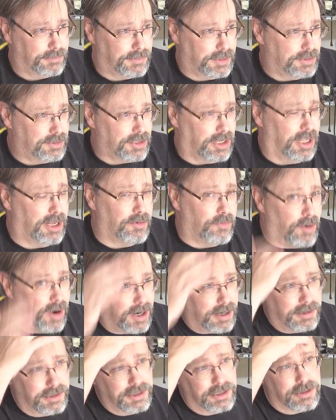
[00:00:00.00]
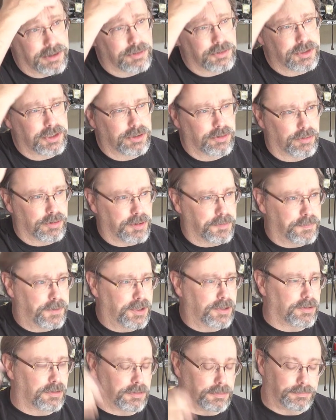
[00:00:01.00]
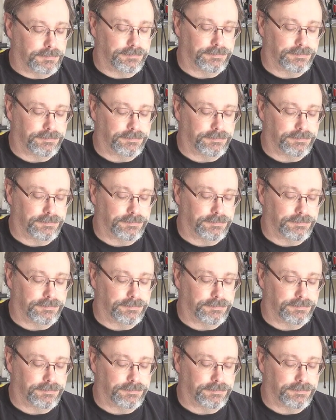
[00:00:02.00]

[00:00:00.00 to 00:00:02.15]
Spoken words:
There's a lot of wiring that goes into a computer,